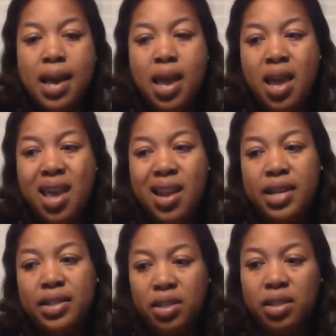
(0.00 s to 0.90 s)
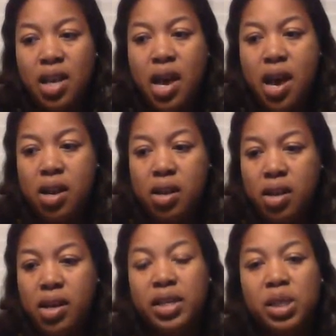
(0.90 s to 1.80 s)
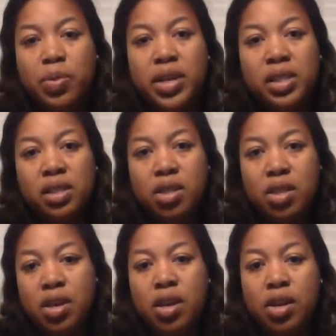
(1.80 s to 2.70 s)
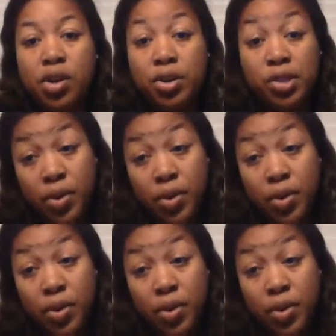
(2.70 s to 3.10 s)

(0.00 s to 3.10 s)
And I just kind of expressed to the nurse